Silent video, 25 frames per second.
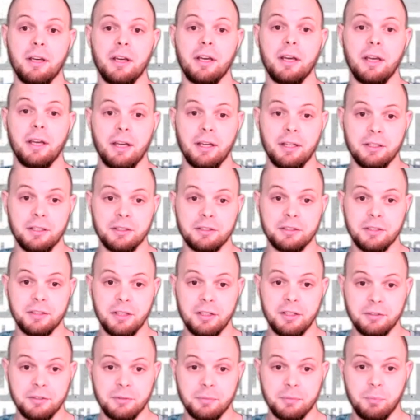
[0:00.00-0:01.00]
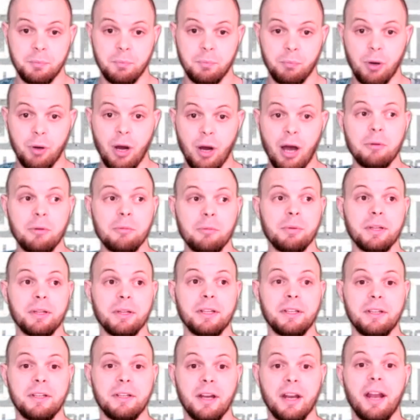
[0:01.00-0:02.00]
is is
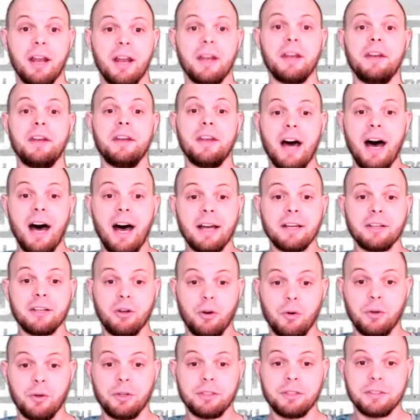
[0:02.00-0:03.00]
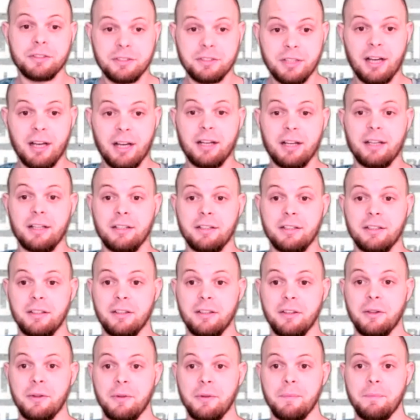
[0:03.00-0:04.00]
probably not going to sign
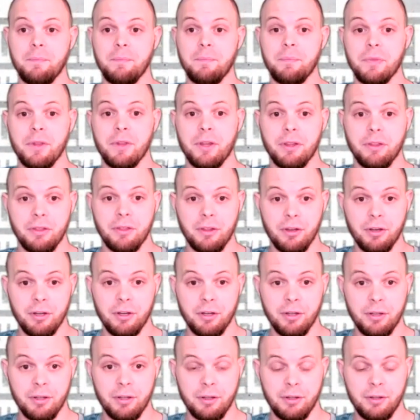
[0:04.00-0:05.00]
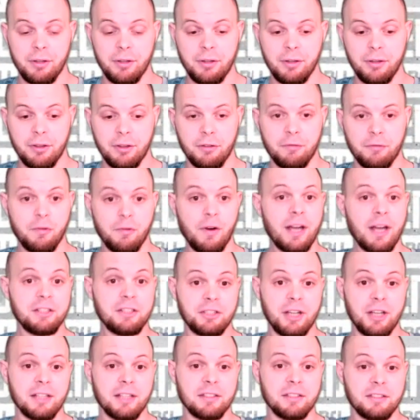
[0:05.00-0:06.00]
the the
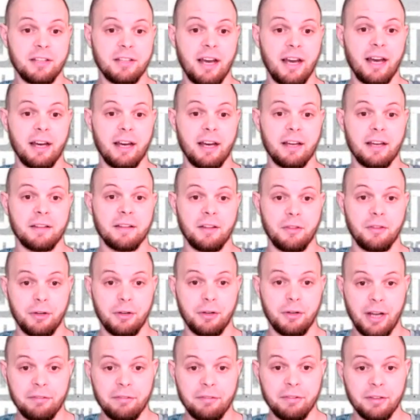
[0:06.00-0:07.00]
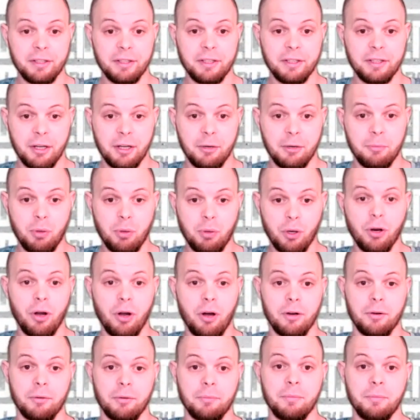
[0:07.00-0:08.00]
franchise tag that they're inevitably going to put
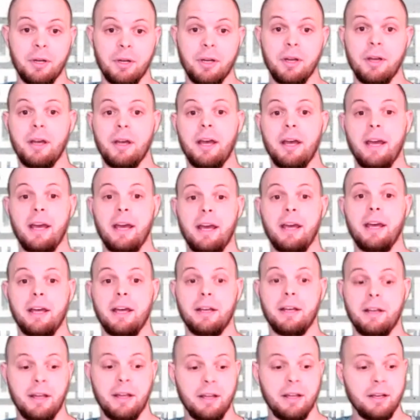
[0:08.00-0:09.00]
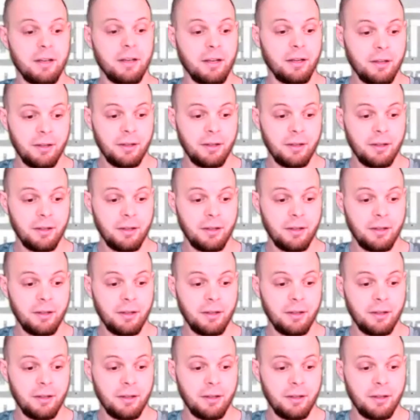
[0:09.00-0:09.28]
on him. And and